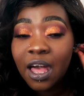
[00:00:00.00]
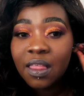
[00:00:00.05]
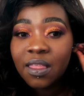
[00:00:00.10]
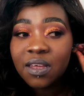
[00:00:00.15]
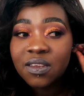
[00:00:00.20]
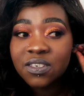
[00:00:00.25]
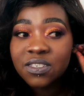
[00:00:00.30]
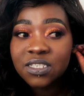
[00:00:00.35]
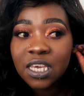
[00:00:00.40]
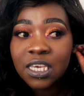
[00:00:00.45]

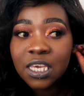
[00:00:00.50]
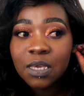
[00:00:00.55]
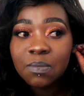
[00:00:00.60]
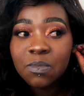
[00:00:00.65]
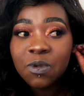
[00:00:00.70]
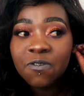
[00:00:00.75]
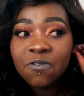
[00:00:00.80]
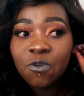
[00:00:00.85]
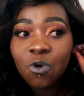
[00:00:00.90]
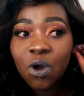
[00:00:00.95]
that is taking
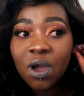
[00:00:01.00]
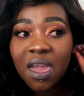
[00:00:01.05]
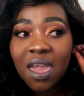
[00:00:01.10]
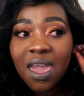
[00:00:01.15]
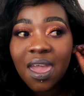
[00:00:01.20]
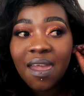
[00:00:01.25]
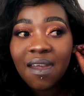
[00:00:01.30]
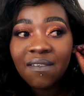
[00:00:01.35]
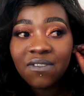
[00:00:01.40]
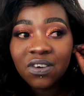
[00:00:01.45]
me
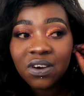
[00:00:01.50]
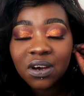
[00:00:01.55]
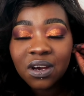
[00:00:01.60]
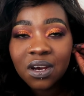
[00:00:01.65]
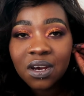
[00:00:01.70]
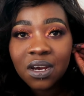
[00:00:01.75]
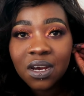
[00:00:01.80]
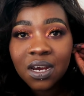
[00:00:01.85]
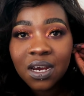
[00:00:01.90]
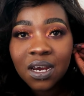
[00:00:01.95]
forever
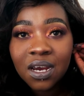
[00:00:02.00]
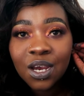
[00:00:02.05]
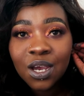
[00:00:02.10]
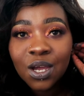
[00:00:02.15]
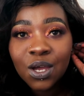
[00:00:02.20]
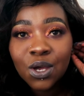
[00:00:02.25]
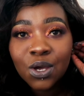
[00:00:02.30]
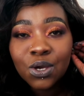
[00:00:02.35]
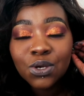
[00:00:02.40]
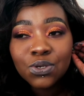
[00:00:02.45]

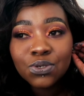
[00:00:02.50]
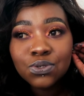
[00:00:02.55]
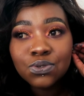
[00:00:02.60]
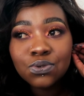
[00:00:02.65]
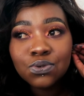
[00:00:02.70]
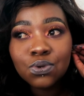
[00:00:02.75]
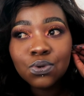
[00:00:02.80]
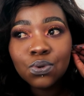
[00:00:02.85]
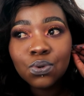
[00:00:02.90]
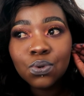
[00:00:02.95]

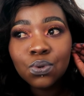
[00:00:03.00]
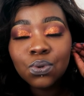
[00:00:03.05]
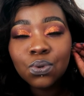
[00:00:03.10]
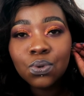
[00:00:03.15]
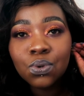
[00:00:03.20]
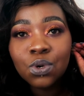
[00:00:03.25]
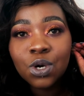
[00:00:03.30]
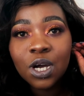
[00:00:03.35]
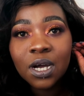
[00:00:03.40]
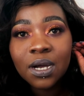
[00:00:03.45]

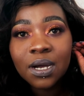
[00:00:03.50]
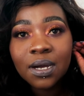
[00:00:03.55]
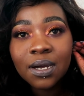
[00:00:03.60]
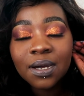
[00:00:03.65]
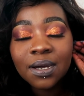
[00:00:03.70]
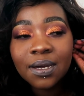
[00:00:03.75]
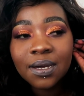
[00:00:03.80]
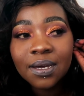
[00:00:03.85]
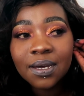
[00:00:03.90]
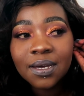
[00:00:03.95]
to
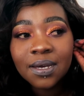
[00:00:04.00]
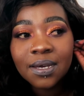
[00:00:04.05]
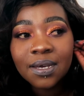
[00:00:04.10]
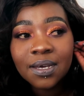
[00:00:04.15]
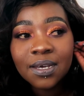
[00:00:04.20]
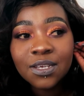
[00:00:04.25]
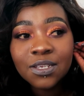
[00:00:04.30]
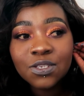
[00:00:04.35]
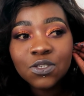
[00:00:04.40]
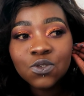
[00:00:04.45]

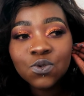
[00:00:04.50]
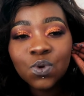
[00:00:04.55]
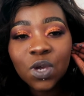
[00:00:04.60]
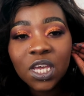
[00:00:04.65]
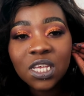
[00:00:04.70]
to